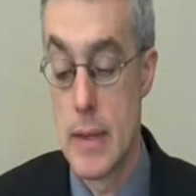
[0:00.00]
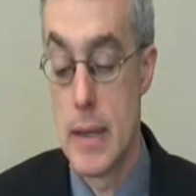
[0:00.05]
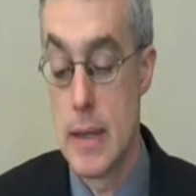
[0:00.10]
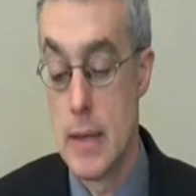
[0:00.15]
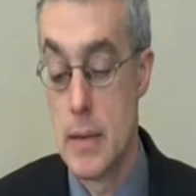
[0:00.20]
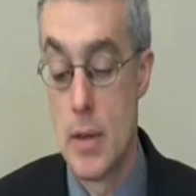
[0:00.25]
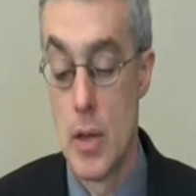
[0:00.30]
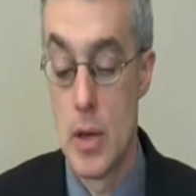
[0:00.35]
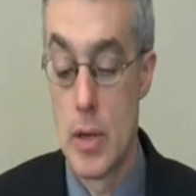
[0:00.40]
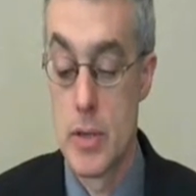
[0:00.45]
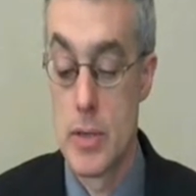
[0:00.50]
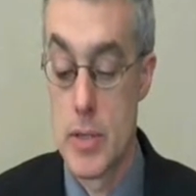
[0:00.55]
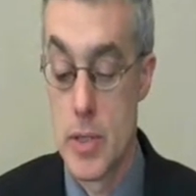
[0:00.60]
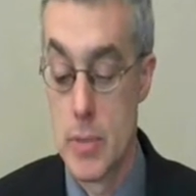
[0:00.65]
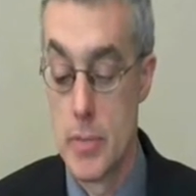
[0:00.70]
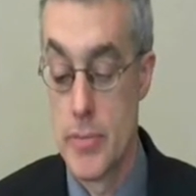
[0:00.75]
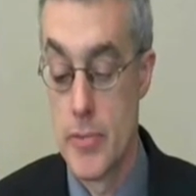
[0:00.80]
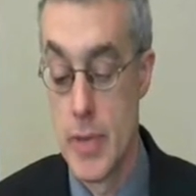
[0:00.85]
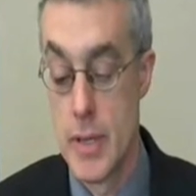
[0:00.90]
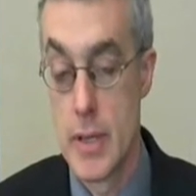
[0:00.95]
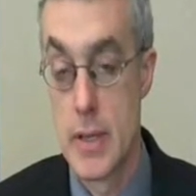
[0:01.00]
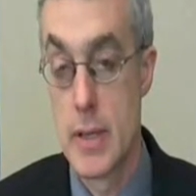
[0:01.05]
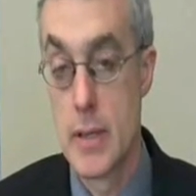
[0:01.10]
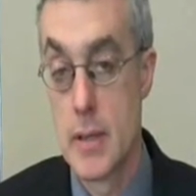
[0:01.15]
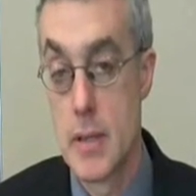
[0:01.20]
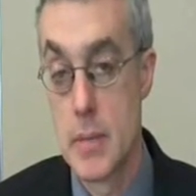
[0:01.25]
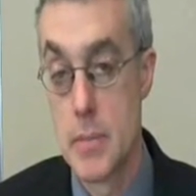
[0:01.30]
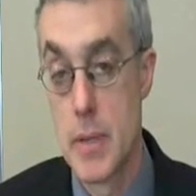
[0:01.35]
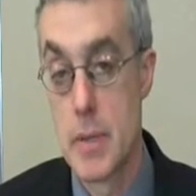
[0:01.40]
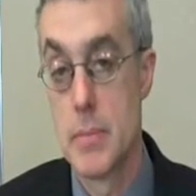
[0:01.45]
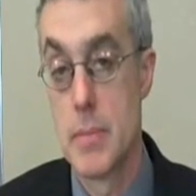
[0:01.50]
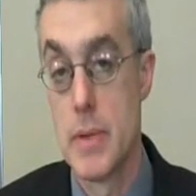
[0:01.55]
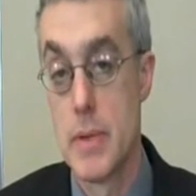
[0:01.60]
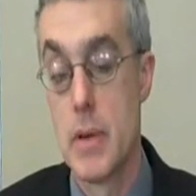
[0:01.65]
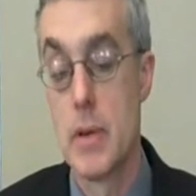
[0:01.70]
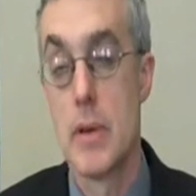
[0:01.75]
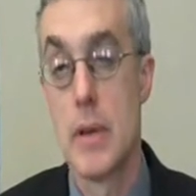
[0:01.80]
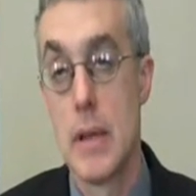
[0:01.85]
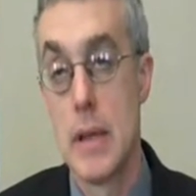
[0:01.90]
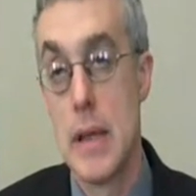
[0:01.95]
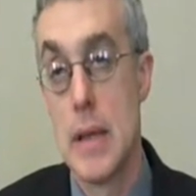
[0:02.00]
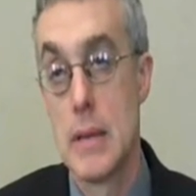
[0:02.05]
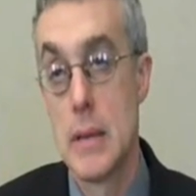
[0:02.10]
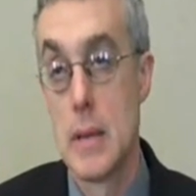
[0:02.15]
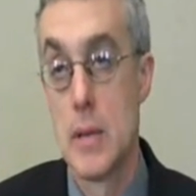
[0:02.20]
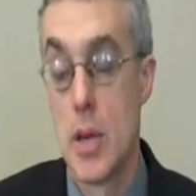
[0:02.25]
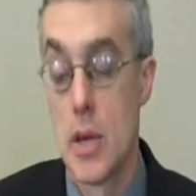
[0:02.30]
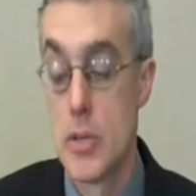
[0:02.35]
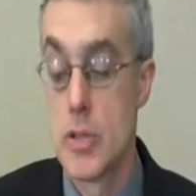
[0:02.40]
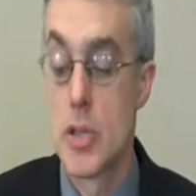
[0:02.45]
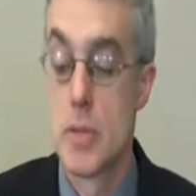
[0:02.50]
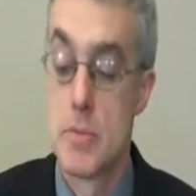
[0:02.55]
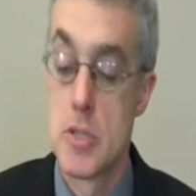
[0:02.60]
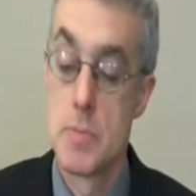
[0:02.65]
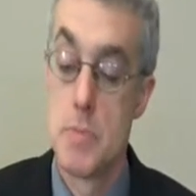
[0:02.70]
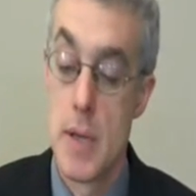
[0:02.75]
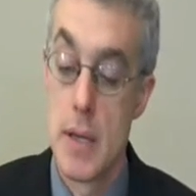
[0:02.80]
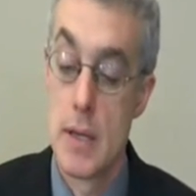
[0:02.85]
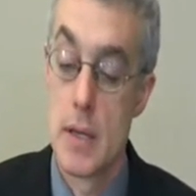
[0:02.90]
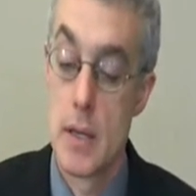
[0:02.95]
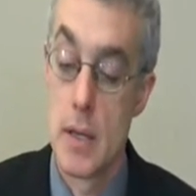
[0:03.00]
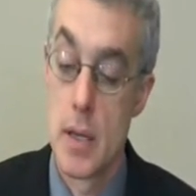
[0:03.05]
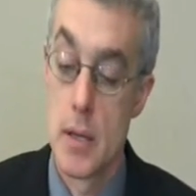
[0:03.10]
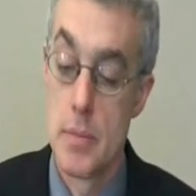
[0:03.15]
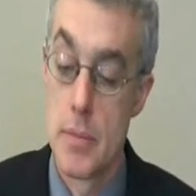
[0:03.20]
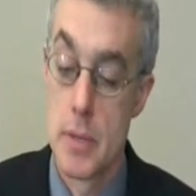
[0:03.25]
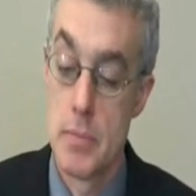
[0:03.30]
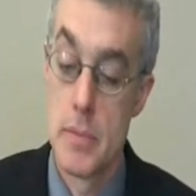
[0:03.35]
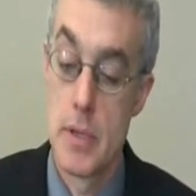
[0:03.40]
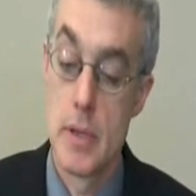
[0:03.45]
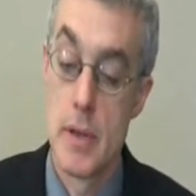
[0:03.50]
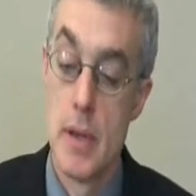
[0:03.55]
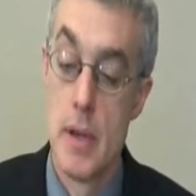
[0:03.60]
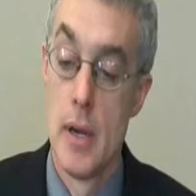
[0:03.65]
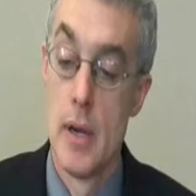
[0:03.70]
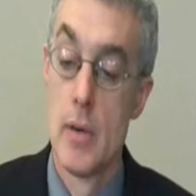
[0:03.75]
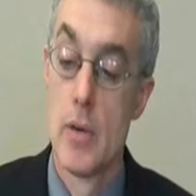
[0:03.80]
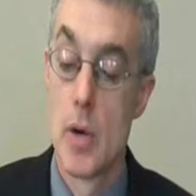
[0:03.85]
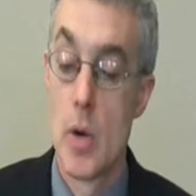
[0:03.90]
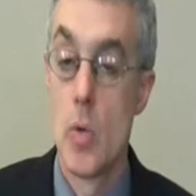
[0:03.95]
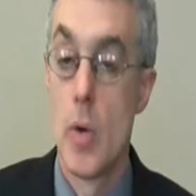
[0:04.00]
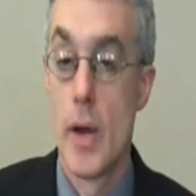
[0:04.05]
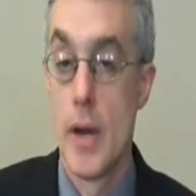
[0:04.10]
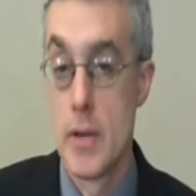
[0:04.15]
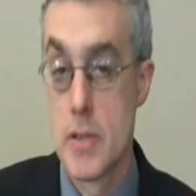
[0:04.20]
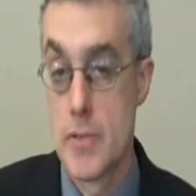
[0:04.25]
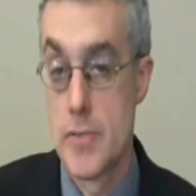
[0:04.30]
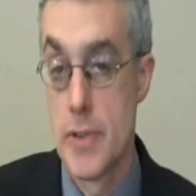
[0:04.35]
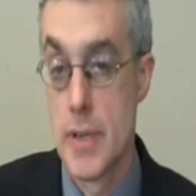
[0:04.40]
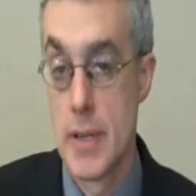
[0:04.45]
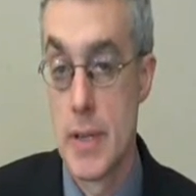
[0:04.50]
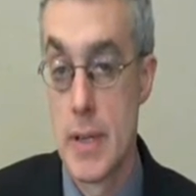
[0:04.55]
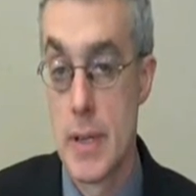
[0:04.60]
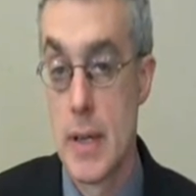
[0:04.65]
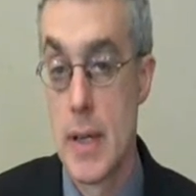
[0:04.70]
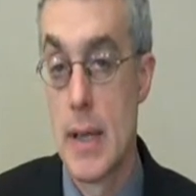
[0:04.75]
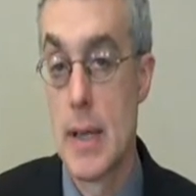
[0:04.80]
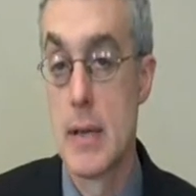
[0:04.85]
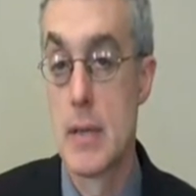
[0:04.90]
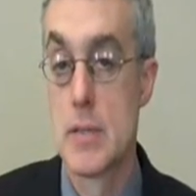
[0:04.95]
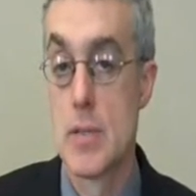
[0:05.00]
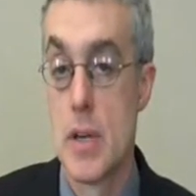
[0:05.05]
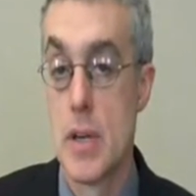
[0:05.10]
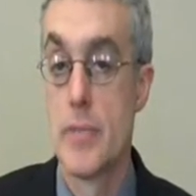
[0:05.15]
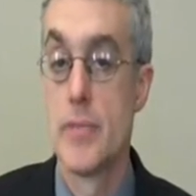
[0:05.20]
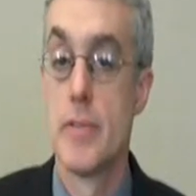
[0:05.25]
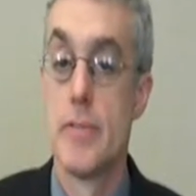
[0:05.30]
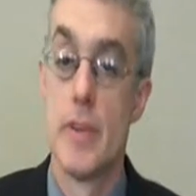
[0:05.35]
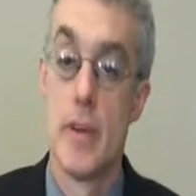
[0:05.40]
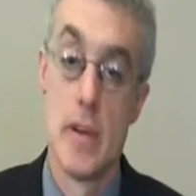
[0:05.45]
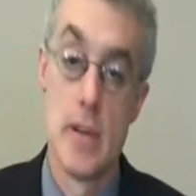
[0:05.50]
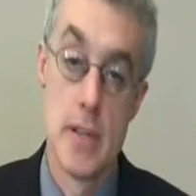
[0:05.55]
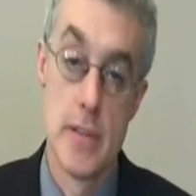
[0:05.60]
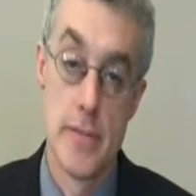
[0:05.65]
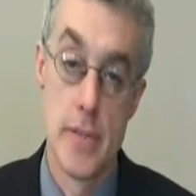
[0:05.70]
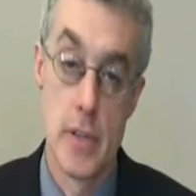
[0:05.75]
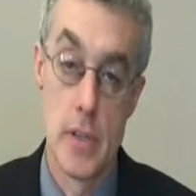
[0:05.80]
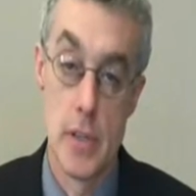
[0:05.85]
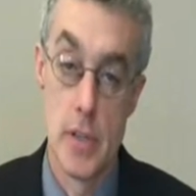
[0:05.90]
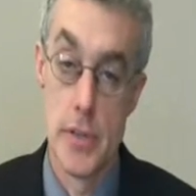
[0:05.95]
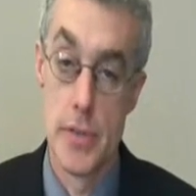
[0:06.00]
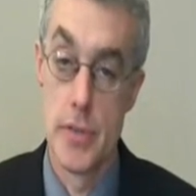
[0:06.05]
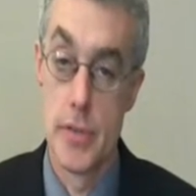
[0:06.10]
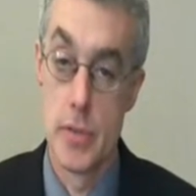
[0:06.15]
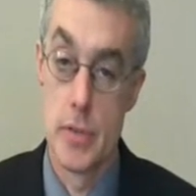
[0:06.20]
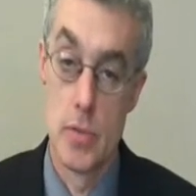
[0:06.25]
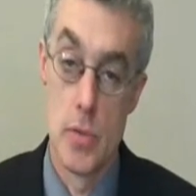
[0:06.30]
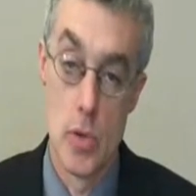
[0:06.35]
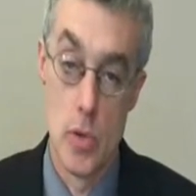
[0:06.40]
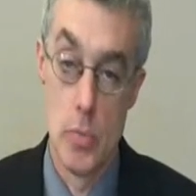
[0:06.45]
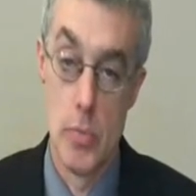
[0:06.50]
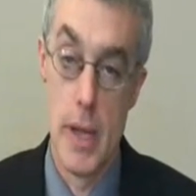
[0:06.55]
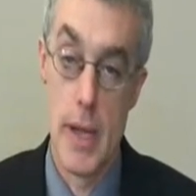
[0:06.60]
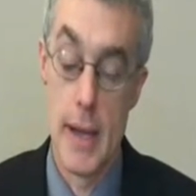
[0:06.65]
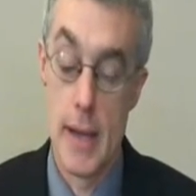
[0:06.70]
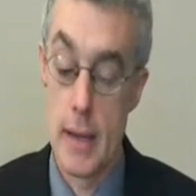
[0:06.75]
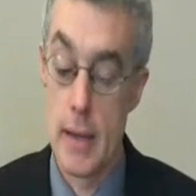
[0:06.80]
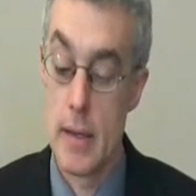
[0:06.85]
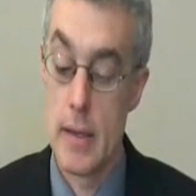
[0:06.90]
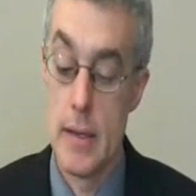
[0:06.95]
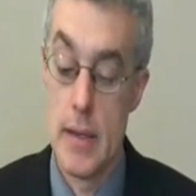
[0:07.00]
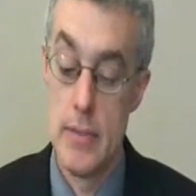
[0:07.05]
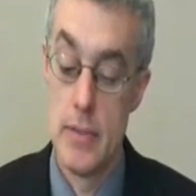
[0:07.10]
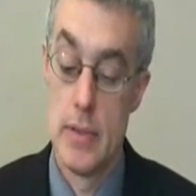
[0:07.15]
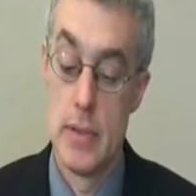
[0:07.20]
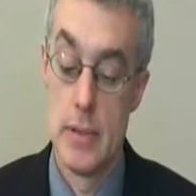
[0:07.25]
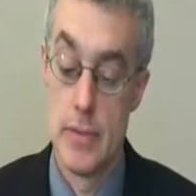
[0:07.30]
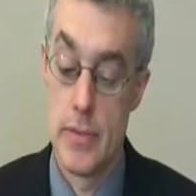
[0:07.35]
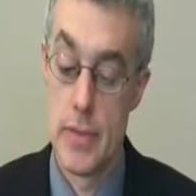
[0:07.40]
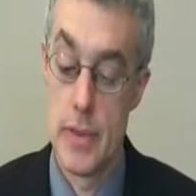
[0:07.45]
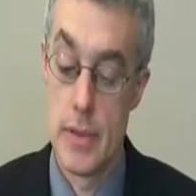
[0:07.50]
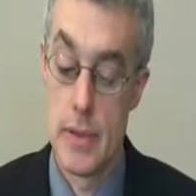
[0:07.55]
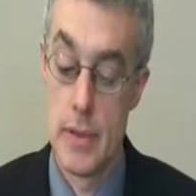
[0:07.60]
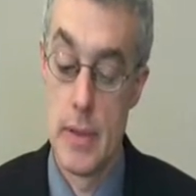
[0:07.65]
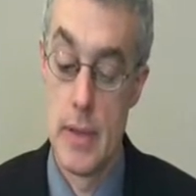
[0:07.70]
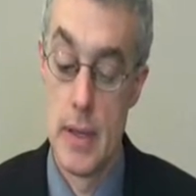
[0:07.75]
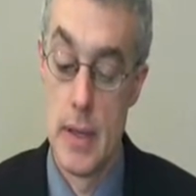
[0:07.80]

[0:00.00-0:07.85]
any long-term funding commitment or long-term spending commitment requires funding and is often very difficult to roll back, even if the